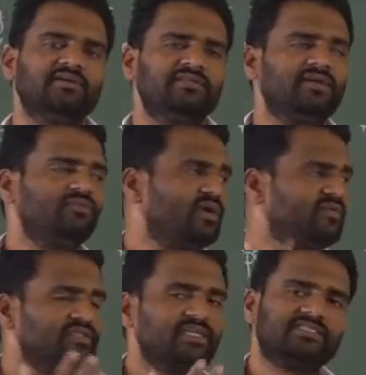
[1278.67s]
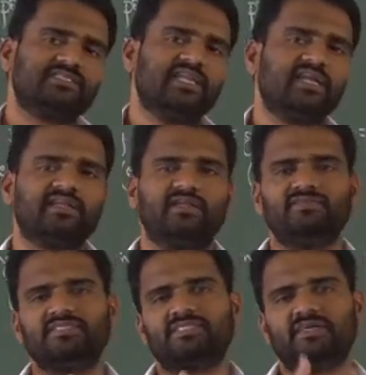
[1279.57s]
That whatever the excess electron
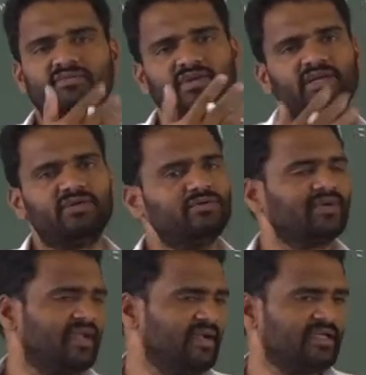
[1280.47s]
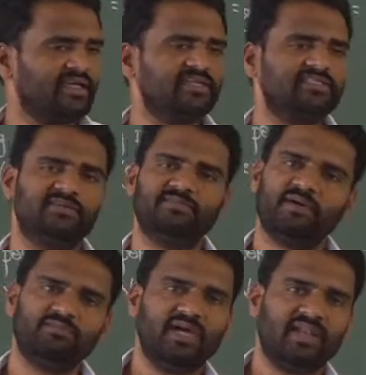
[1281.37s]
which is converted into kinetic energy
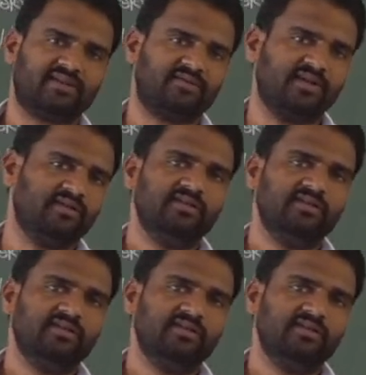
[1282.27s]
of the electron.